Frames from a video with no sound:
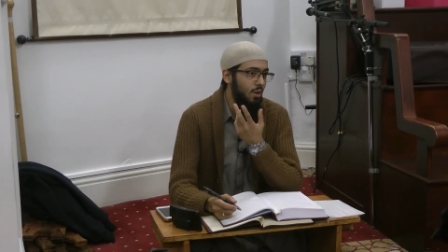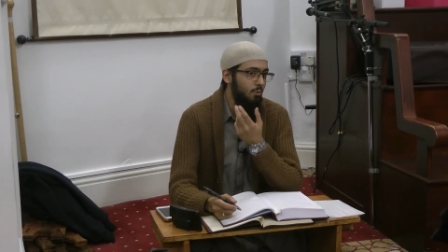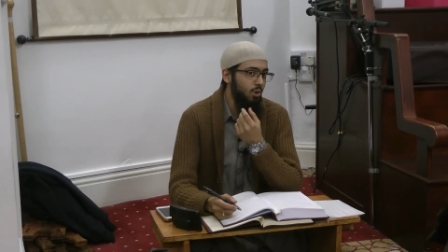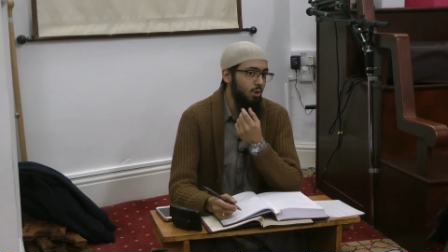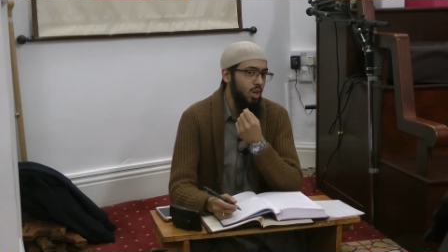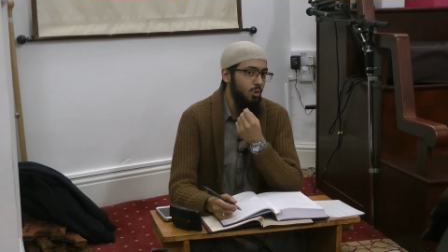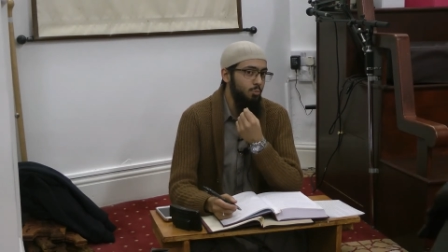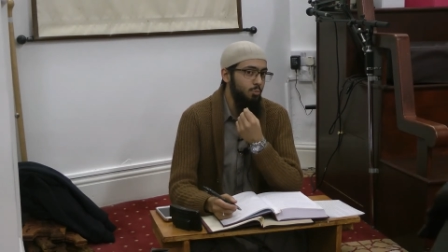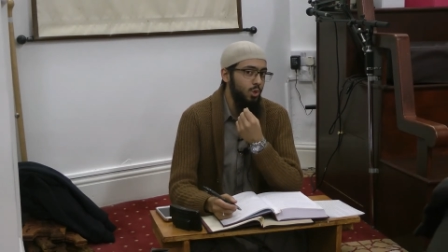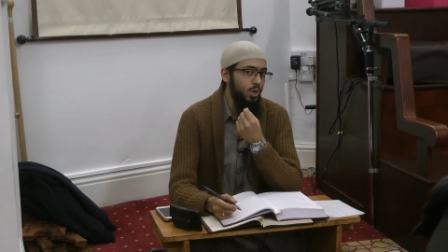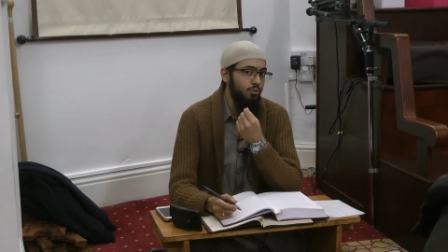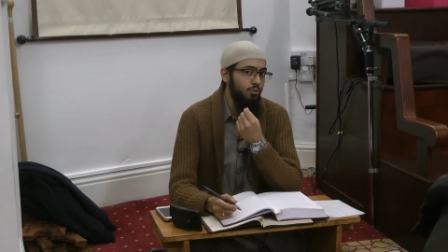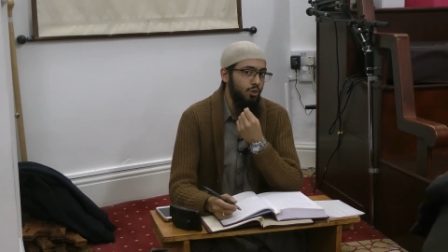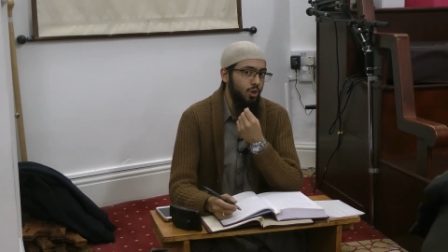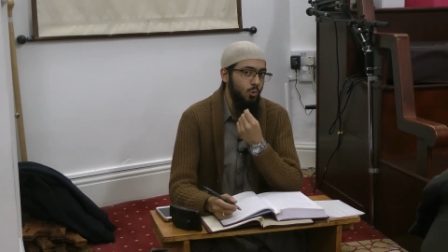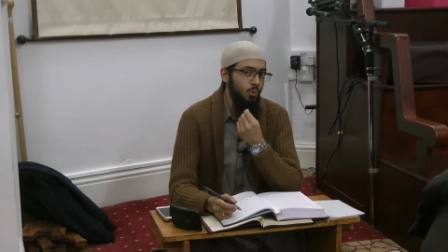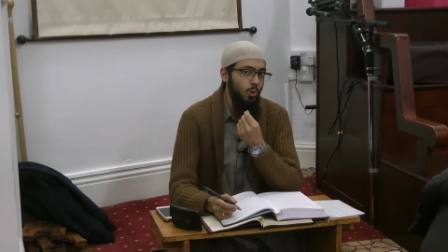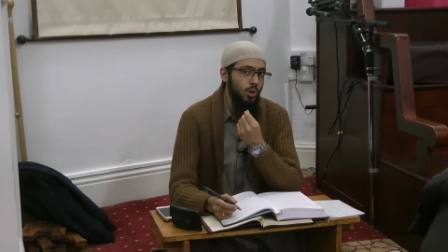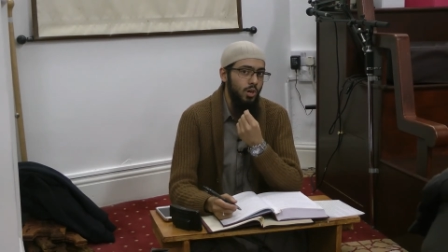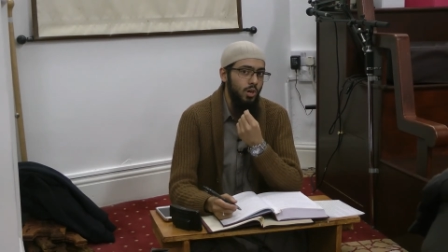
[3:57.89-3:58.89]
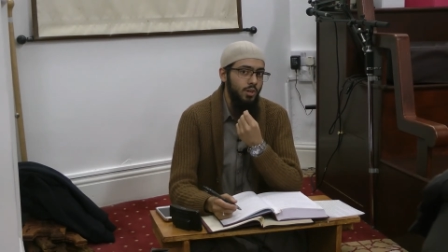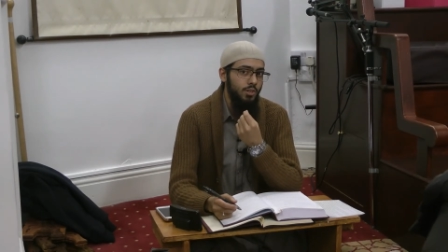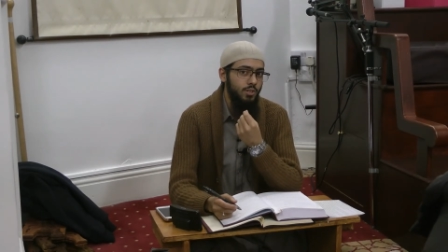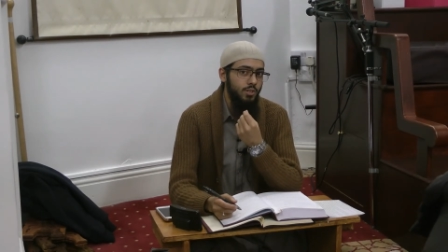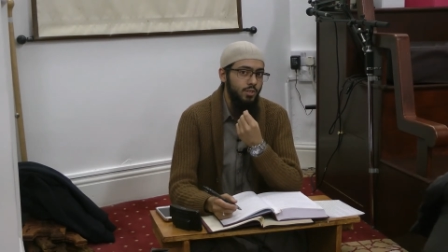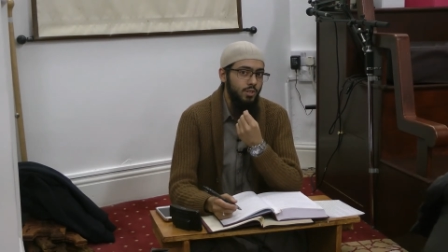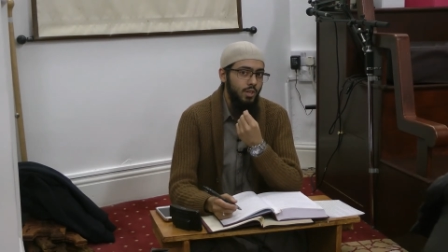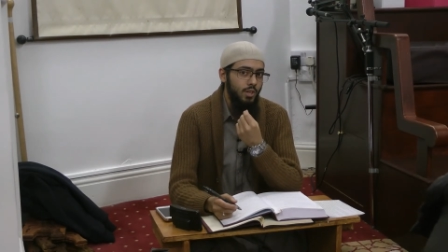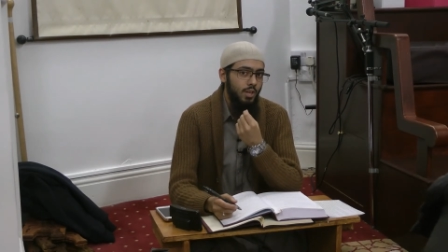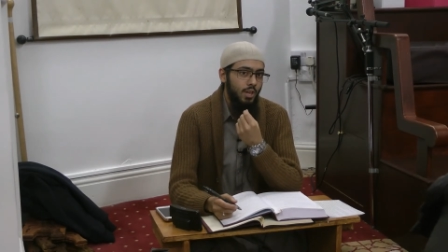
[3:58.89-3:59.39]
what a beautiful word
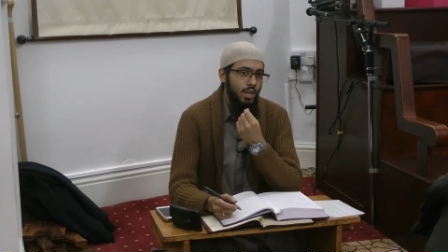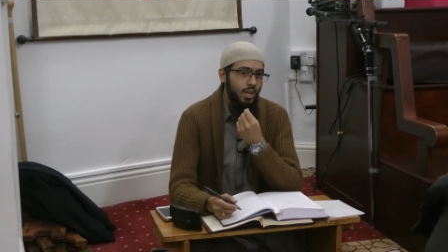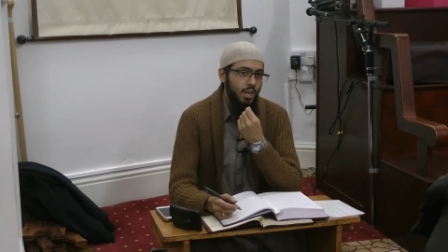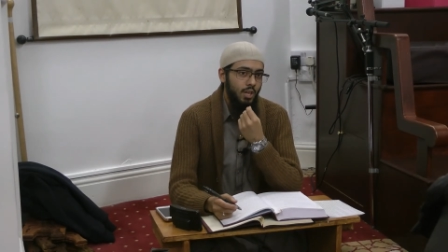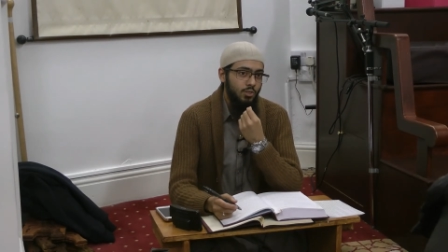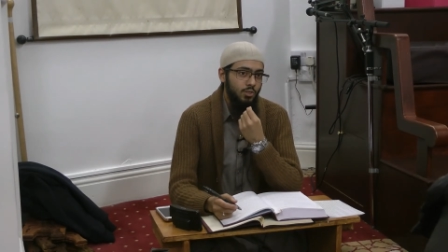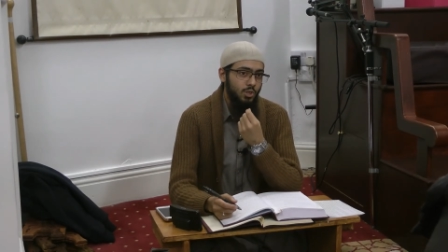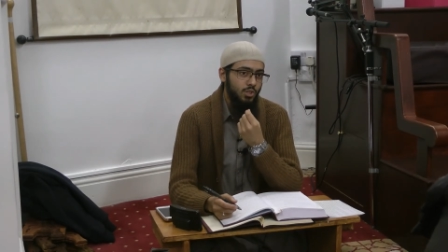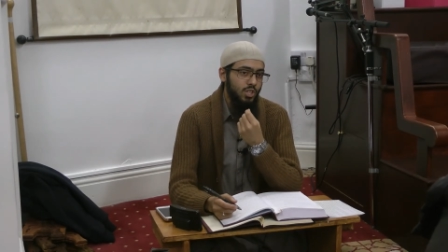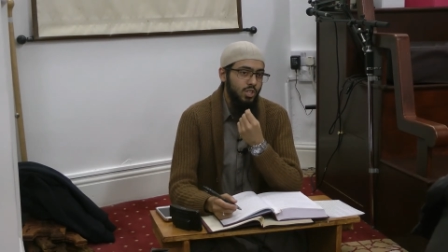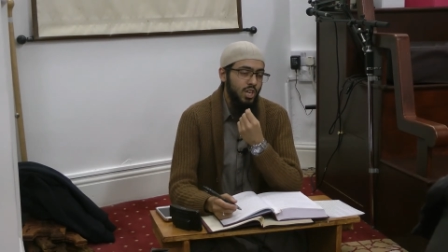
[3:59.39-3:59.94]
uh, such